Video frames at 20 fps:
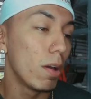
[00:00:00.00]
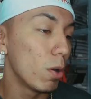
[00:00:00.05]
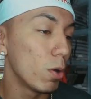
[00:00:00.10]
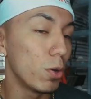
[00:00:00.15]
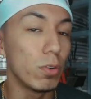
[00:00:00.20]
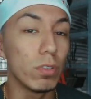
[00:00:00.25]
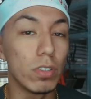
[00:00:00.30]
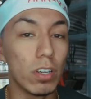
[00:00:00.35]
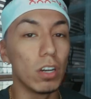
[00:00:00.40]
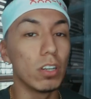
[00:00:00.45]

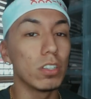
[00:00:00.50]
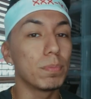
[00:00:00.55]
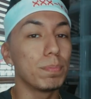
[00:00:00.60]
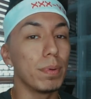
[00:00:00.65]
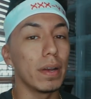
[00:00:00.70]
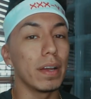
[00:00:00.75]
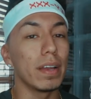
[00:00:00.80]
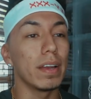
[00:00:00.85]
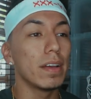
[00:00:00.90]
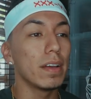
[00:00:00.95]
Who knows?
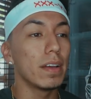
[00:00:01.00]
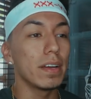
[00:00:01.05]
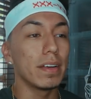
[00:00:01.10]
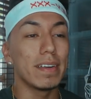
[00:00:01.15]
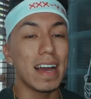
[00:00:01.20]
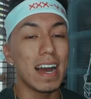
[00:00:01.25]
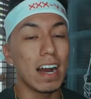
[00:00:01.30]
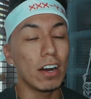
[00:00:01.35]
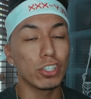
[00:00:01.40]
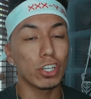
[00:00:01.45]
But
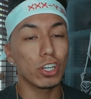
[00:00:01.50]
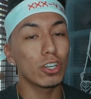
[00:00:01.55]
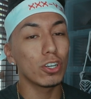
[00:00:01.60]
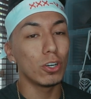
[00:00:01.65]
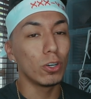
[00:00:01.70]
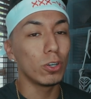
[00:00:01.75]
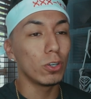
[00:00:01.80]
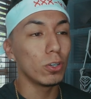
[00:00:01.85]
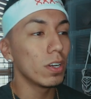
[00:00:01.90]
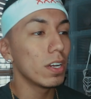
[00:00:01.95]
now the
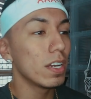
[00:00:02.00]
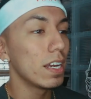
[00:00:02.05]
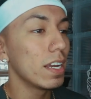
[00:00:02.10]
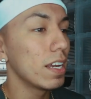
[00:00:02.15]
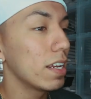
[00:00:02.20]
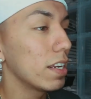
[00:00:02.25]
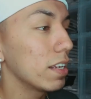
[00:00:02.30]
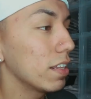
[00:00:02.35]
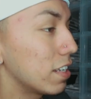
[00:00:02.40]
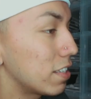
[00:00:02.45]
goal
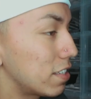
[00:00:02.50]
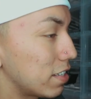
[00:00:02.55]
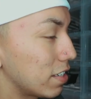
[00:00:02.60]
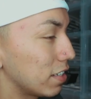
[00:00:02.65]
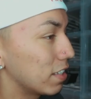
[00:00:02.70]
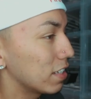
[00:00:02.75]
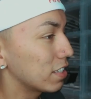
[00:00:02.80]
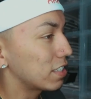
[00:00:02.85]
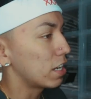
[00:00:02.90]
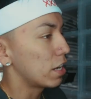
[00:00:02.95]
let's
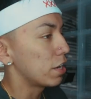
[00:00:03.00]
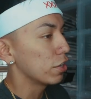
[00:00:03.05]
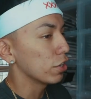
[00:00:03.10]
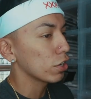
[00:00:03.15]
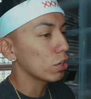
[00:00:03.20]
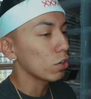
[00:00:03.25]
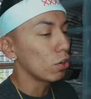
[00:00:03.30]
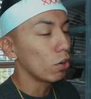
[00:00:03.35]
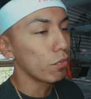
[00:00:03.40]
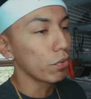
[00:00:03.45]
see. Let's set
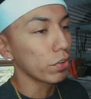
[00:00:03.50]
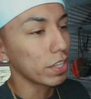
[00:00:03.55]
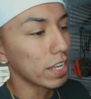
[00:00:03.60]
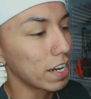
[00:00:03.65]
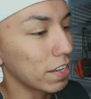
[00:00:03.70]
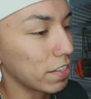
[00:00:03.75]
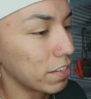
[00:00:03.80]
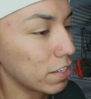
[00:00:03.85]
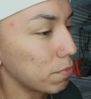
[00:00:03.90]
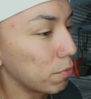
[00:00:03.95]
another goal for the
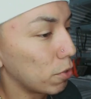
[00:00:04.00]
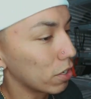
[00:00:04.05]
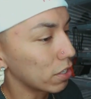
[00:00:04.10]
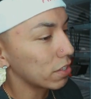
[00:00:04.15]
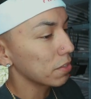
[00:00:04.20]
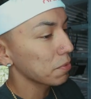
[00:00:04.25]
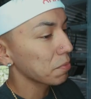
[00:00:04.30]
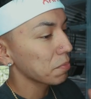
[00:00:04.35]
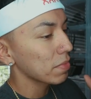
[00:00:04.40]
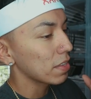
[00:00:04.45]
end of this
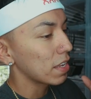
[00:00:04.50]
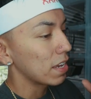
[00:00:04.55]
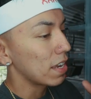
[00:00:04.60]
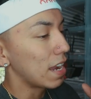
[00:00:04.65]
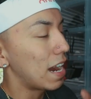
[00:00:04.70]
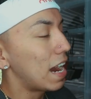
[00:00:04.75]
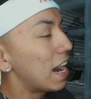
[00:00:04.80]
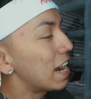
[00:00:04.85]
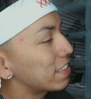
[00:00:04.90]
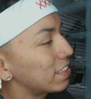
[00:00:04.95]
month.
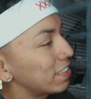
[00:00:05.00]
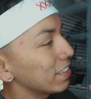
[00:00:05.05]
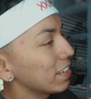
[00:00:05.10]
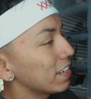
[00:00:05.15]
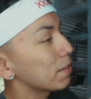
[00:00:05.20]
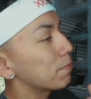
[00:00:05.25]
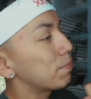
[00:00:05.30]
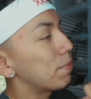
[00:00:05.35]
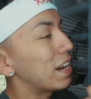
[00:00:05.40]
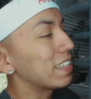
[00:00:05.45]
I
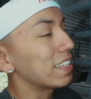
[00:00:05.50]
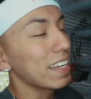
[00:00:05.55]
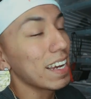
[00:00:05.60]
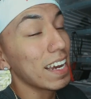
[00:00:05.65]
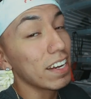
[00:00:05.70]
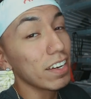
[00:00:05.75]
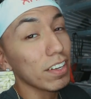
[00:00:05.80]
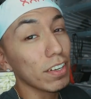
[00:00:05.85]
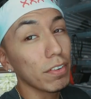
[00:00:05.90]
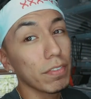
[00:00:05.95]
think by the
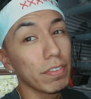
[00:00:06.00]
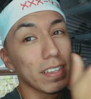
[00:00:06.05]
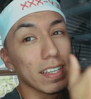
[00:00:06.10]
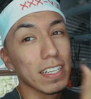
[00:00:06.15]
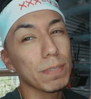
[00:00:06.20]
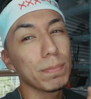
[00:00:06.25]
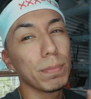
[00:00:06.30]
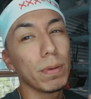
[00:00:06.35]
end of this